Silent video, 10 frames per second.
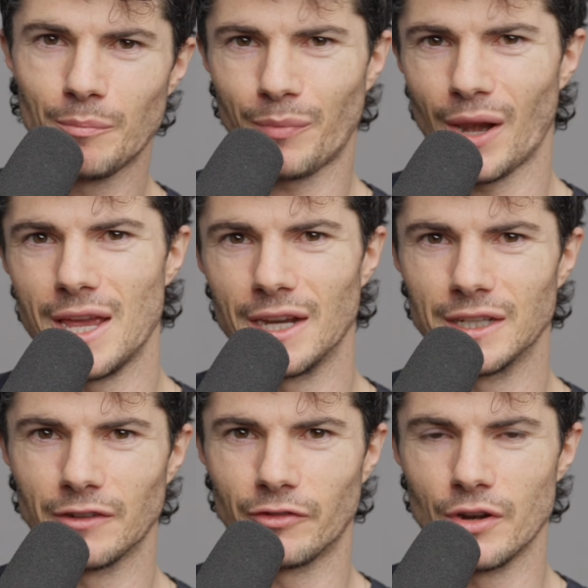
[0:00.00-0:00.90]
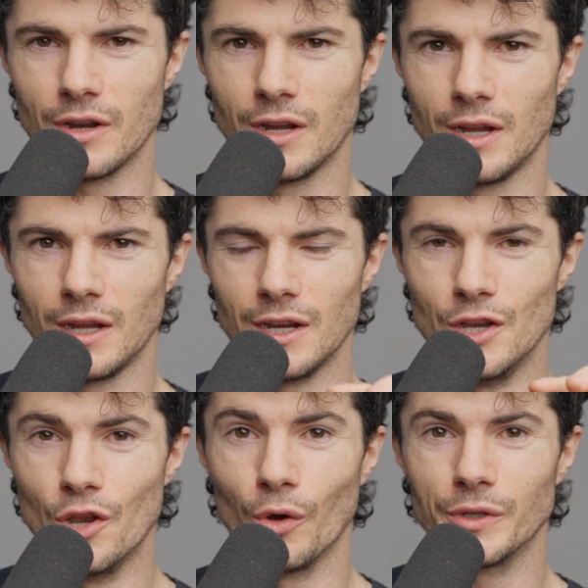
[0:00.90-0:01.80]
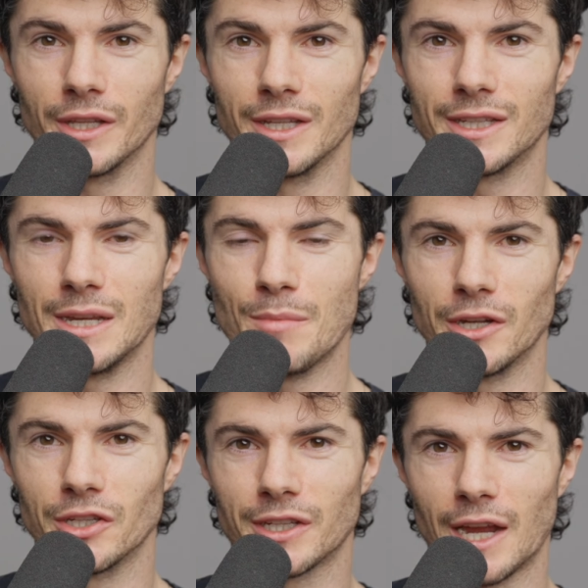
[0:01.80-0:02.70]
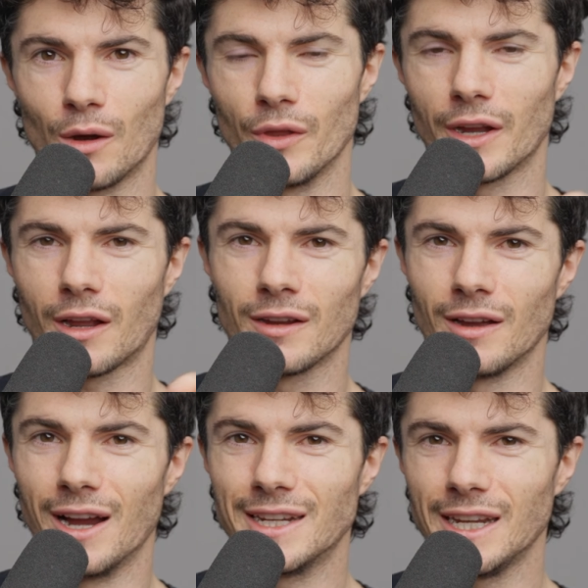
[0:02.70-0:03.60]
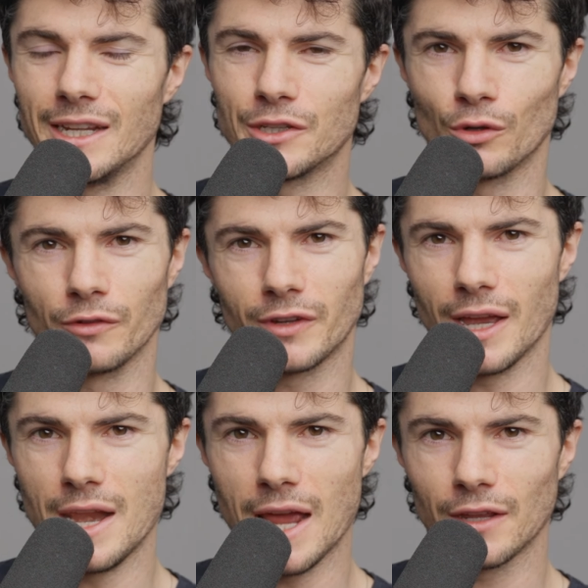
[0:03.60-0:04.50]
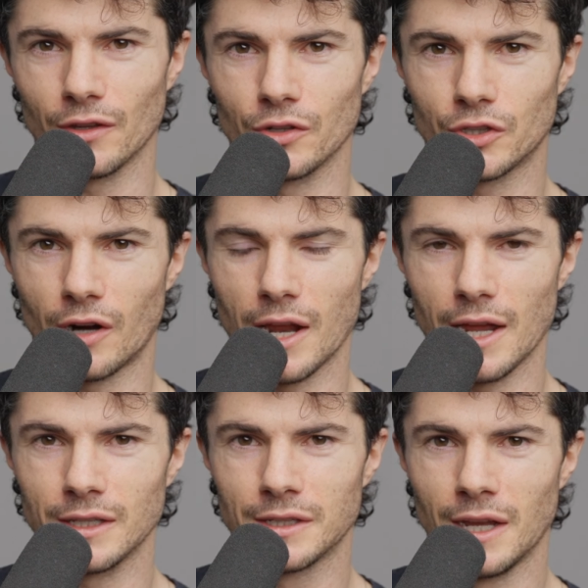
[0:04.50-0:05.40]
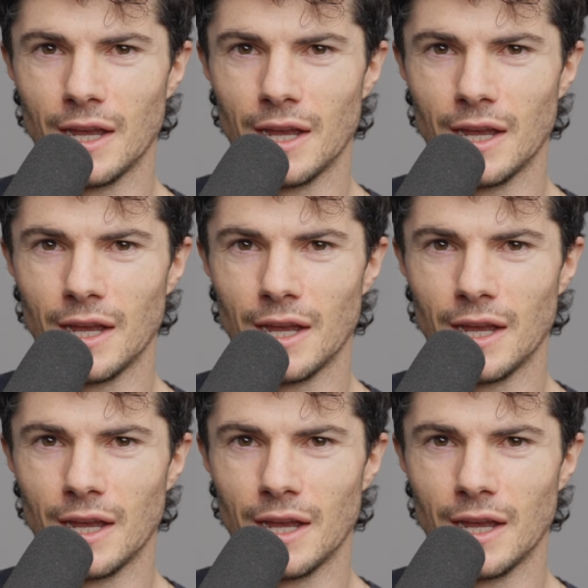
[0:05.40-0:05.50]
playing different notes in the C major scale that ideally sort of connect those triads,